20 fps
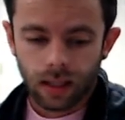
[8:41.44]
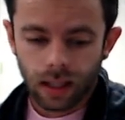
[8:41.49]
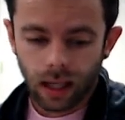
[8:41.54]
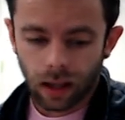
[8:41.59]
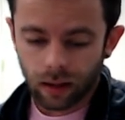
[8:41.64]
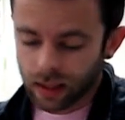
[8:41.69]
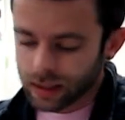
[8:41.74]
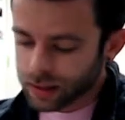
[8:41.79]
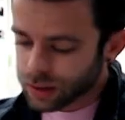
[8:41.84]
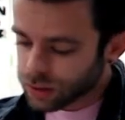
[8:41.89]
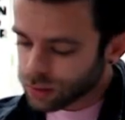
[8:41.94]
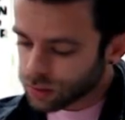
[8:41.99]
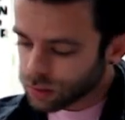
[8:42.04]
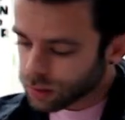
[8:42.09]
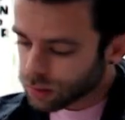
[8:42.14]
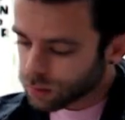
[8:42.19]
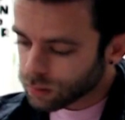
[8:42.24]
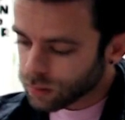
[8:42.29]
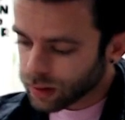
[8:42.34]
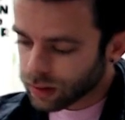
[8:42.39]
Now let's do
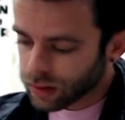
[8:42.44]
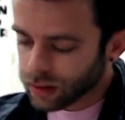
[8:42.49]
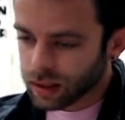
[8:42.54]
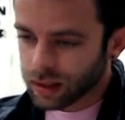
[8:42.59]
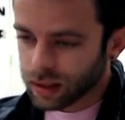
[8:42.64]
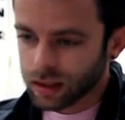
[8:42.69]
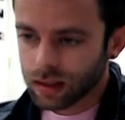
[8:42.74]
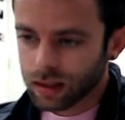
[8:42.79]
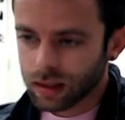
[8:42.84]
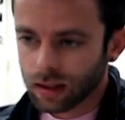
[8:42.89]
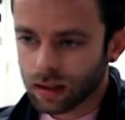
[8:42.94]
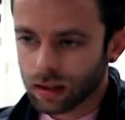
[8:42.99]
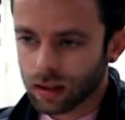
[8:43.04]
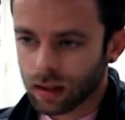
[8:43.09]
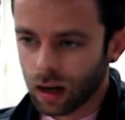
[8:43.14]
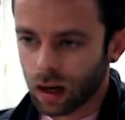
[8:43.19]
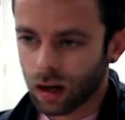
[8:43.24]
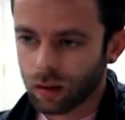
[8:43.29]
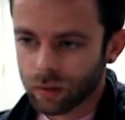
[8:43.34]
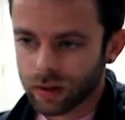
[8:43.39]
it with the
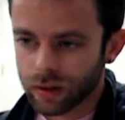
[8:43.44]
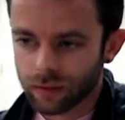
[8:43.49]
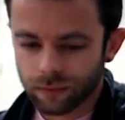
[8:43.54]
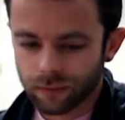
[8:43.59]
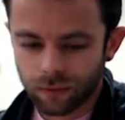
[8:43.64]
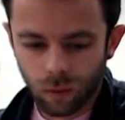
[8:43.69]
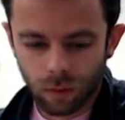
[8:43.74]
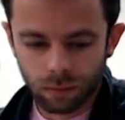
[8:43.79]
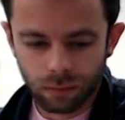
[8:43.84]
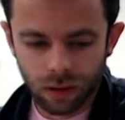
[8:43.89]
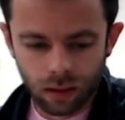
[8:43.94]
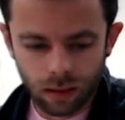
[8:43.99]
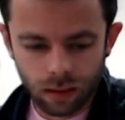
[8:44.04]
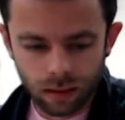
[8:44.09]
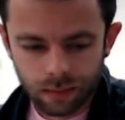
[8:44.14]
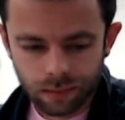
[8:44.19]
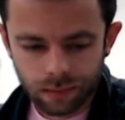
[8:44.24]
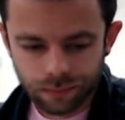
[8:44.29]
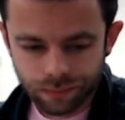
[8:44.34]
formula.